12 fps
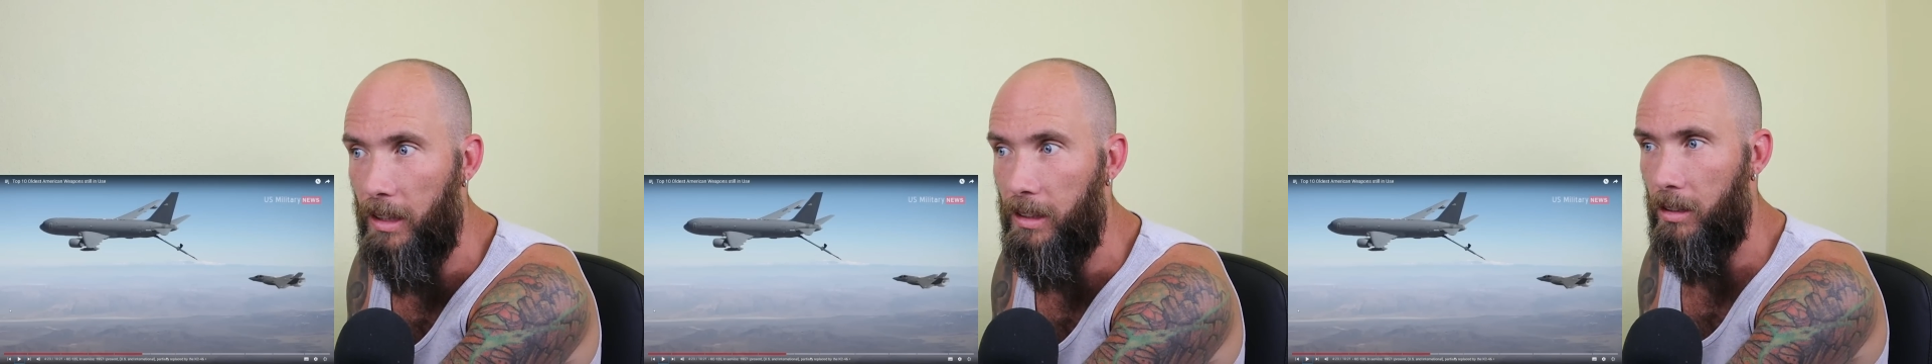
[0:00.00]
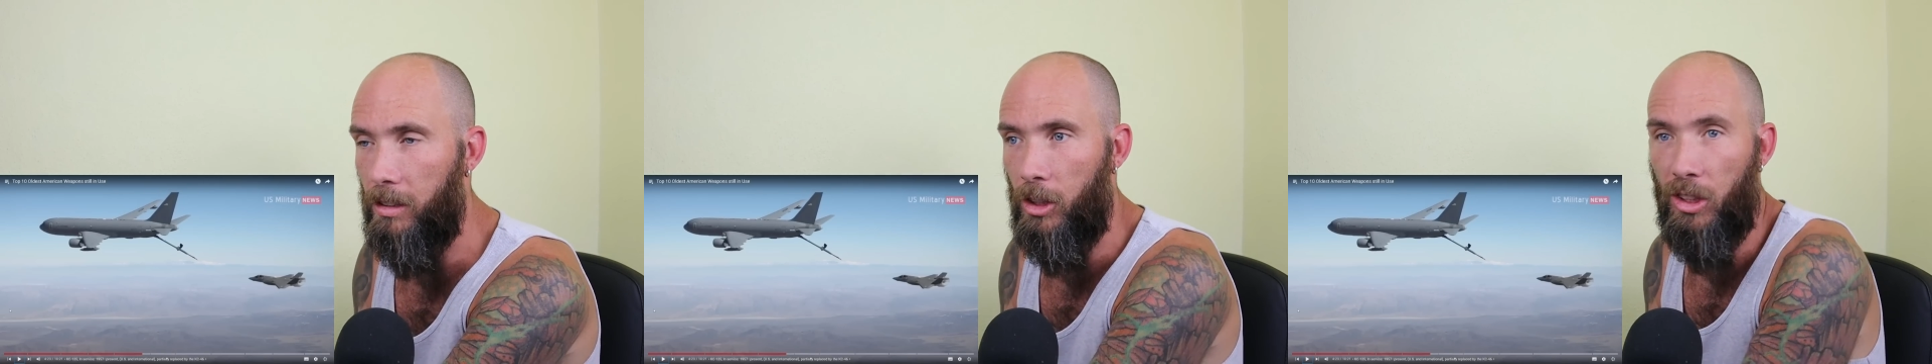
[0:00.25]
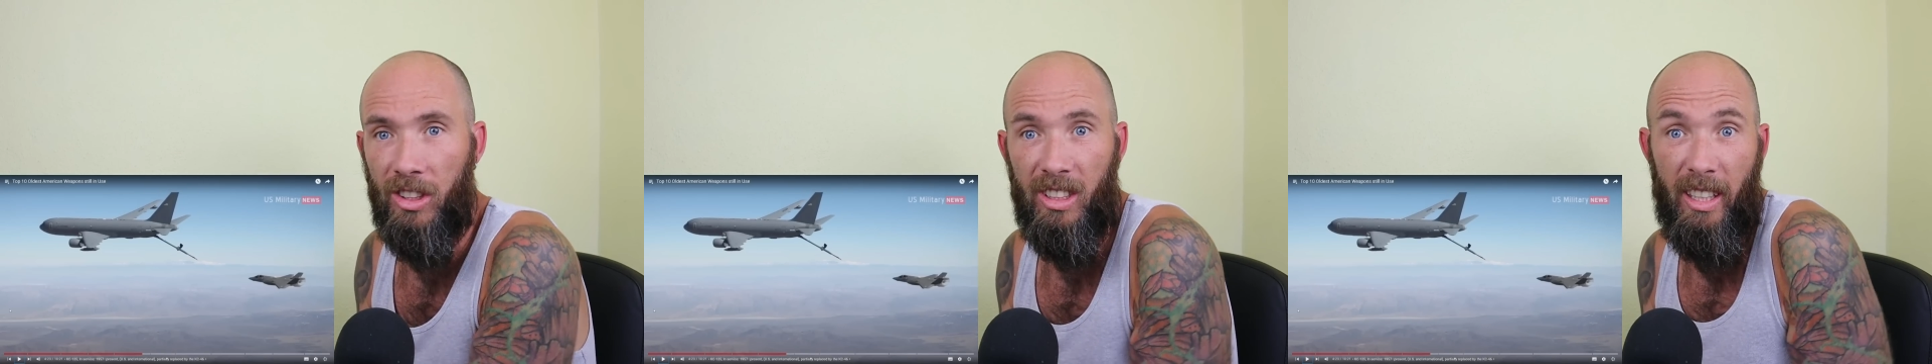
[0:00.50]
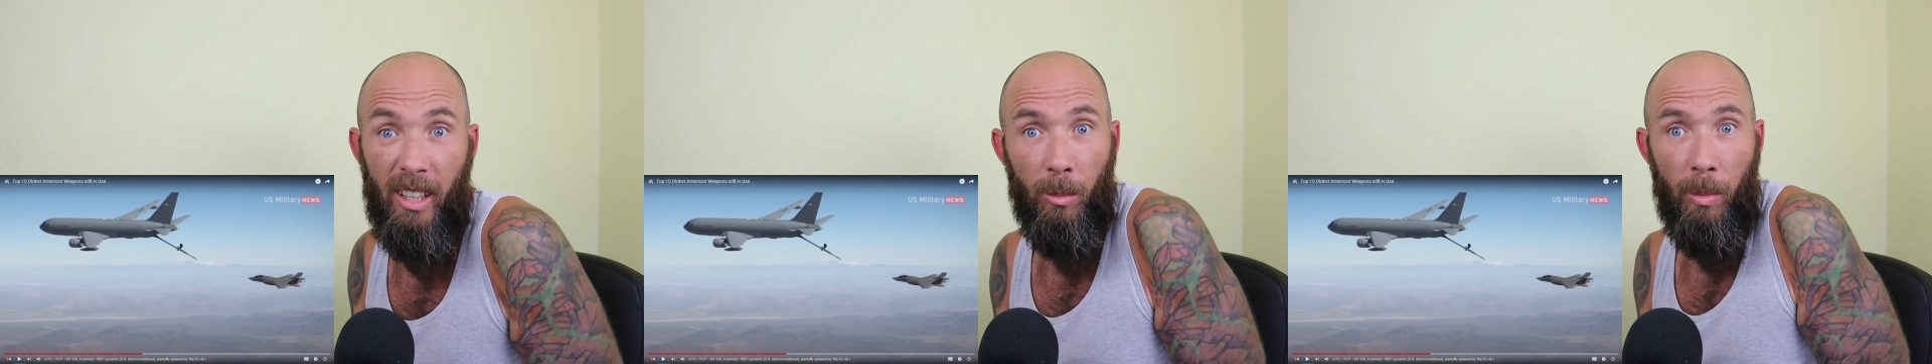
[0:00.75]
is it just
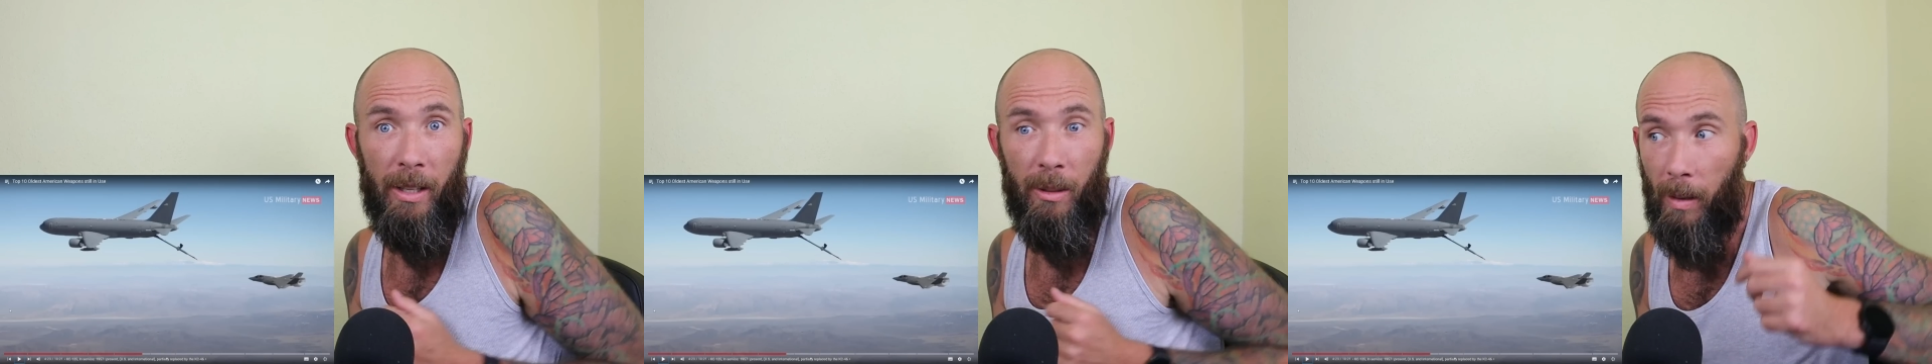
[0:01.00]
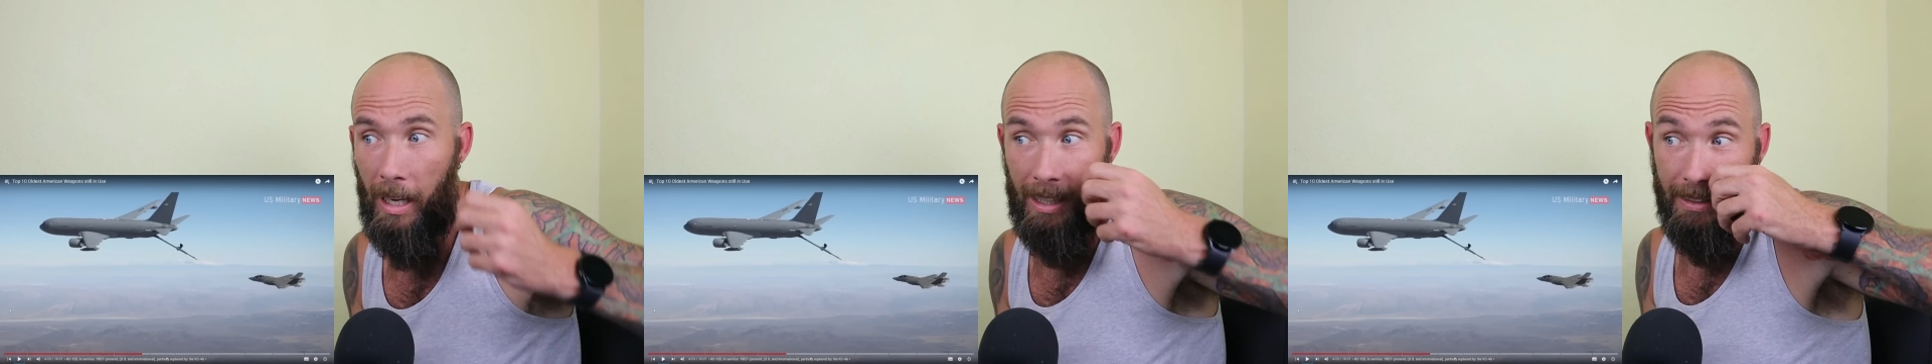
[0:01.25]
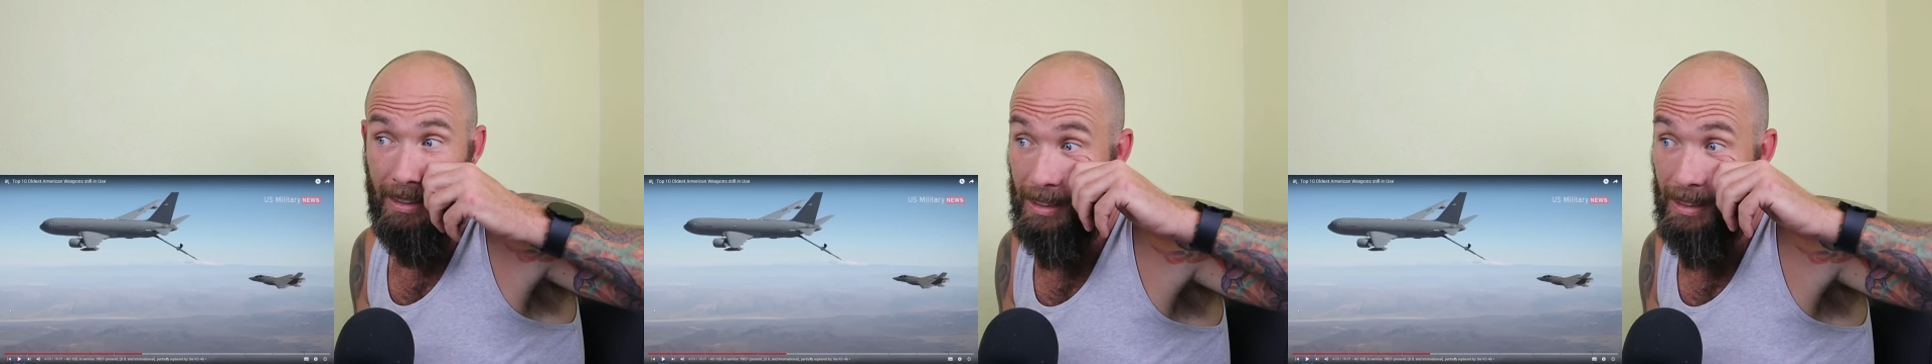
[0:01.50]
skill by the pilots?